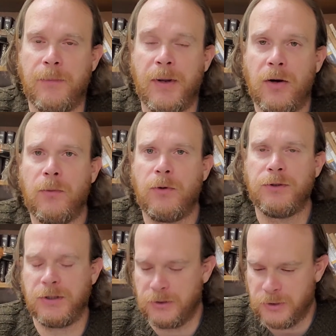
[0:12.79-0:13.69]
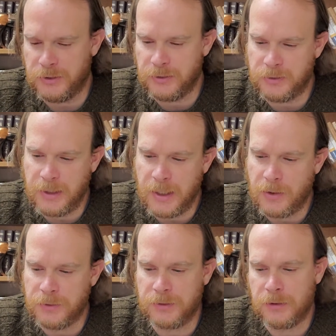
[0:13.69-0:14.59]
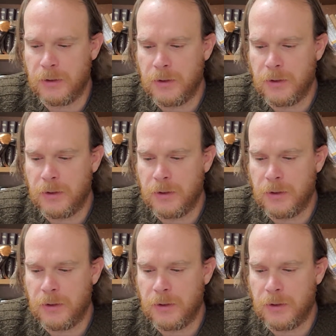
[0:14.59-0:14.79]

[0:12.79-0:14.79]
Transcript: parables that Jesus tells.